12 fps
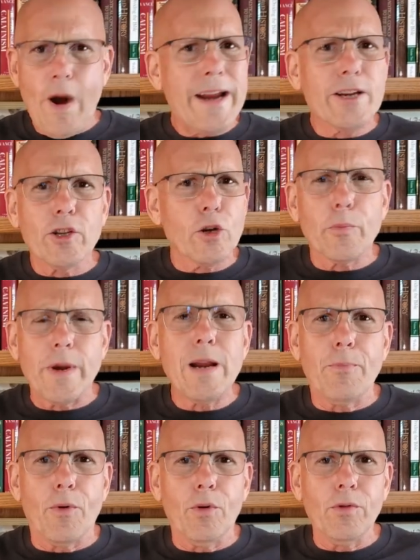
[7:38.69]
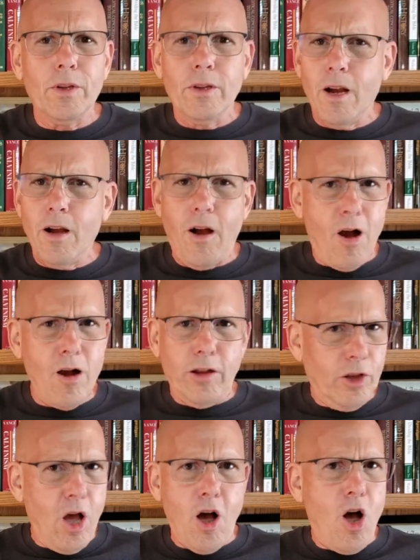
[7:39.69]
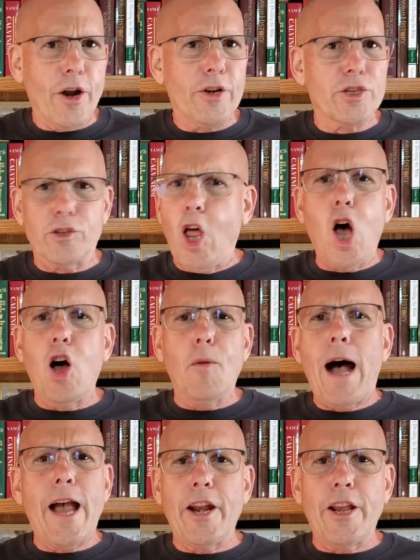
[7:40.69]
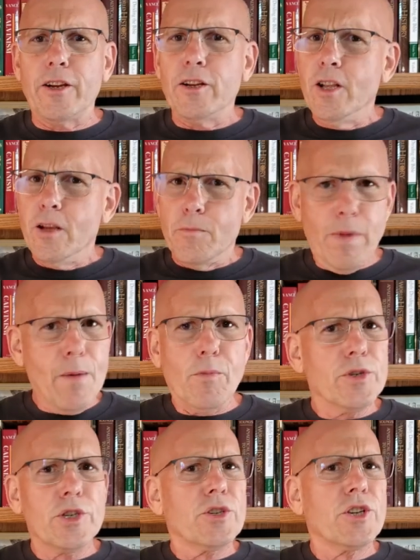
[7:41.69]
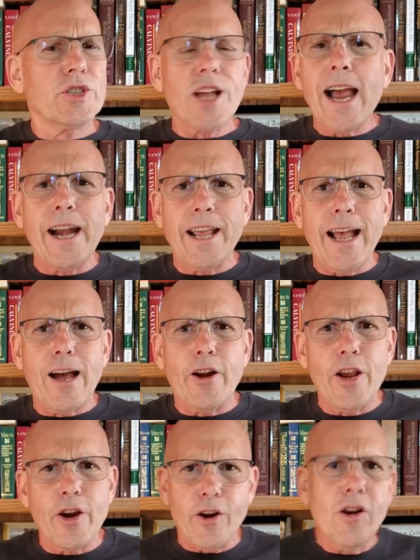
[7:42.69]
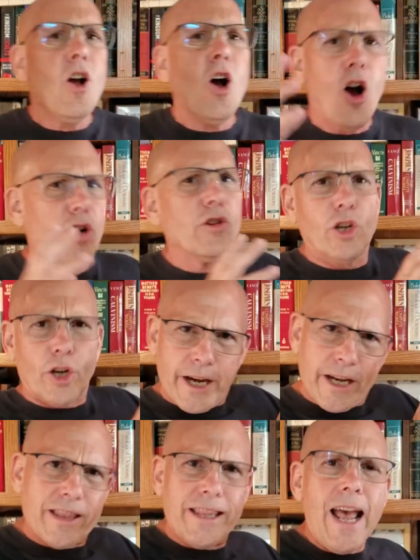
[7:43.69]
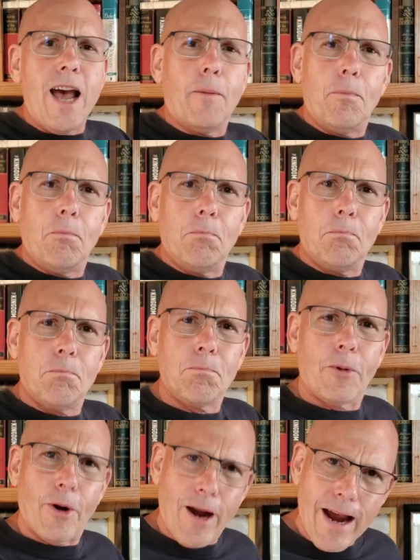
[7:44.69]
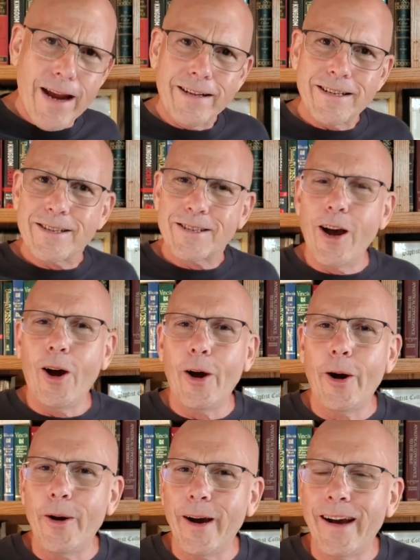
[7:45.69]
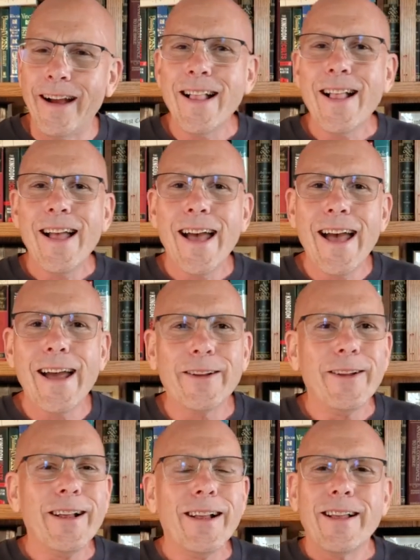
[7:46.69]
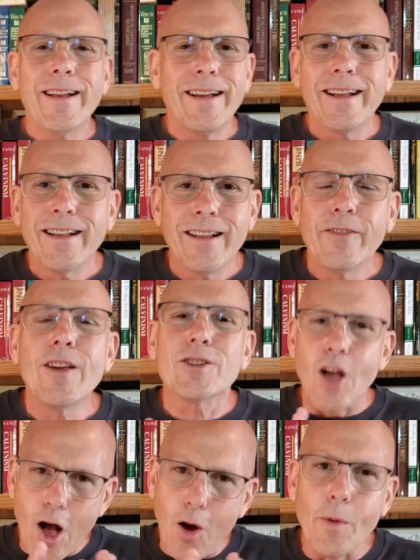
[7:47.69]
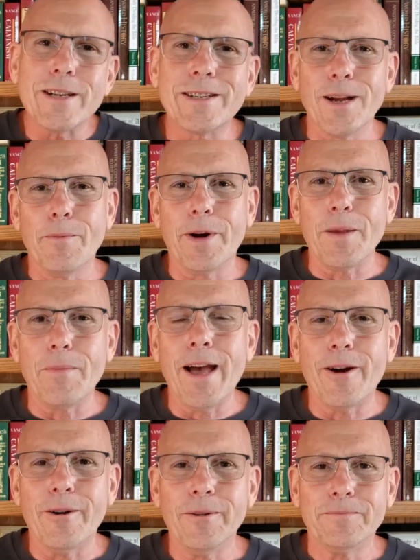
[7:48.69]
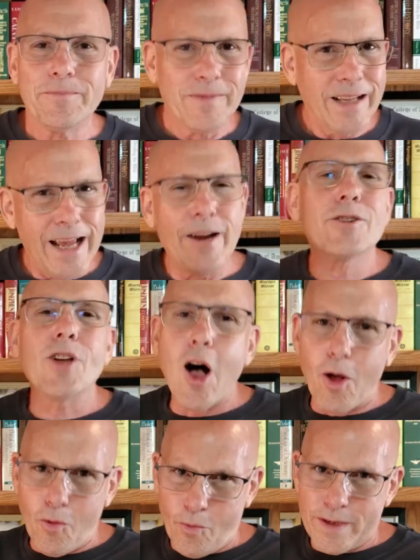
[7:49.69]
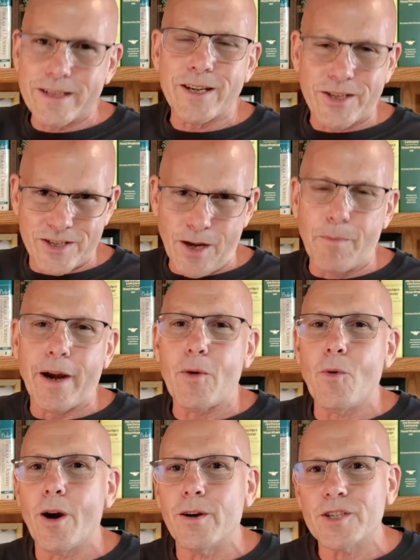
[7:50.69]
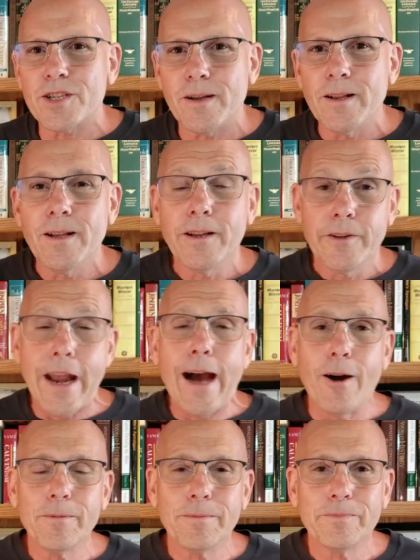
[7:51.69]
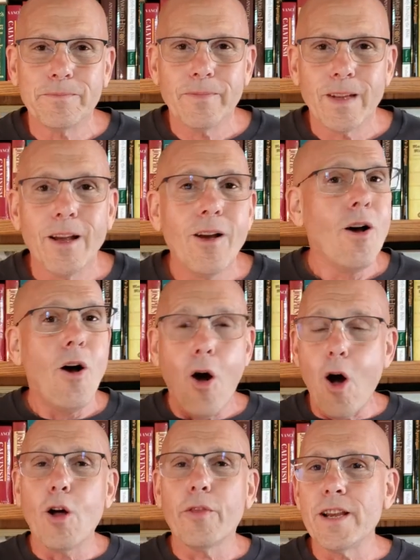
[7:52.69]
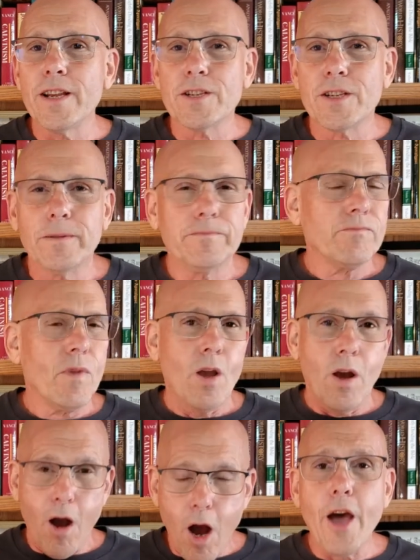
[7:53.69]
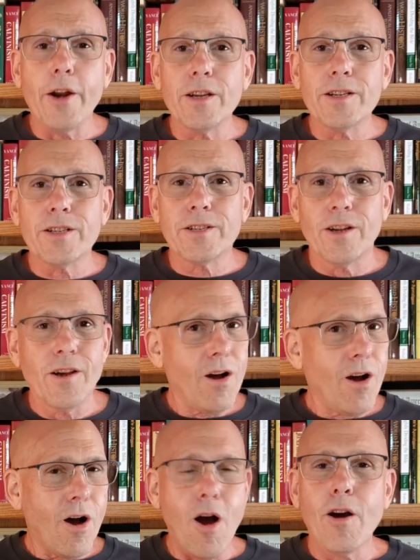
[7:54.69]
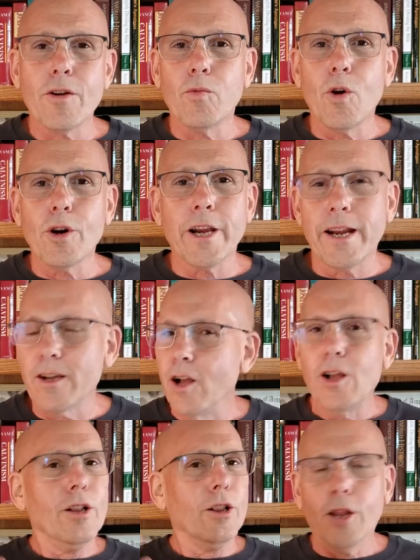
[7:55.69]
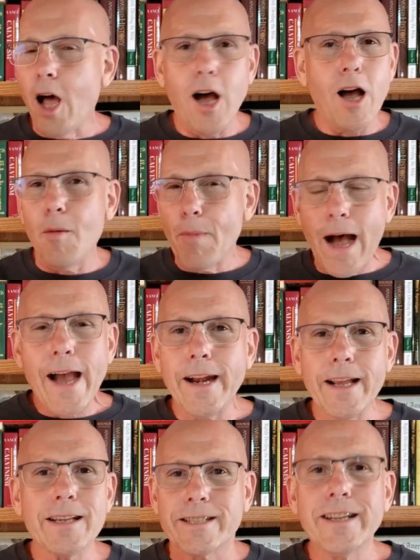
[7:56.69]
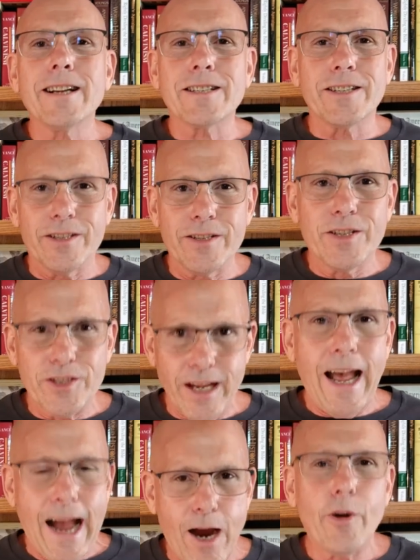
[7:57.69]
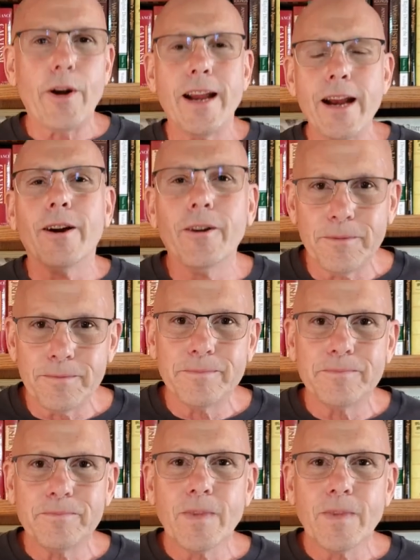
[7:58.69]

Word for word: regular people, uh, uh honest, law abiding members of society out here are looking at them, right? So, hey, there's always somebody better and there's always somebody worse. Now, all these honest, hardworking, law abiding citizens out here,